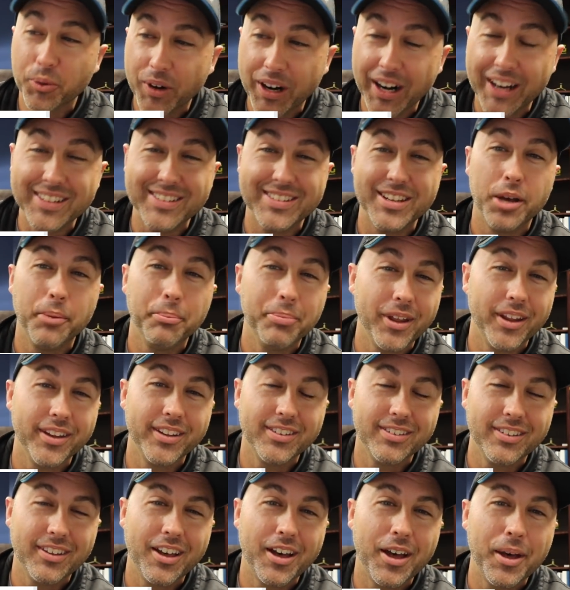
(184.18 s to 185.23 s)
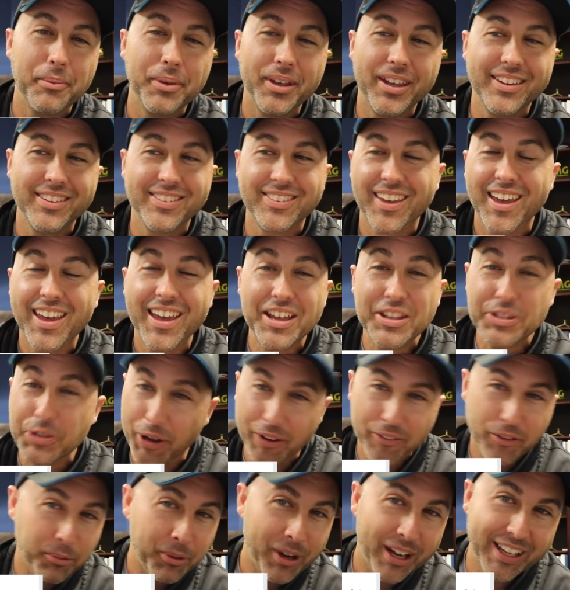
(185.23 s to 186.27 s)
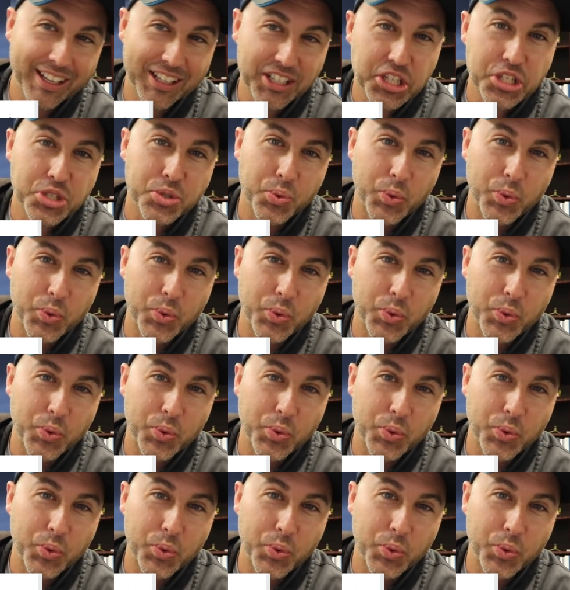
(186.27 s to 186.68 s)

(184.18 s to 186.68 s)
where I dump all these comments so everybody can just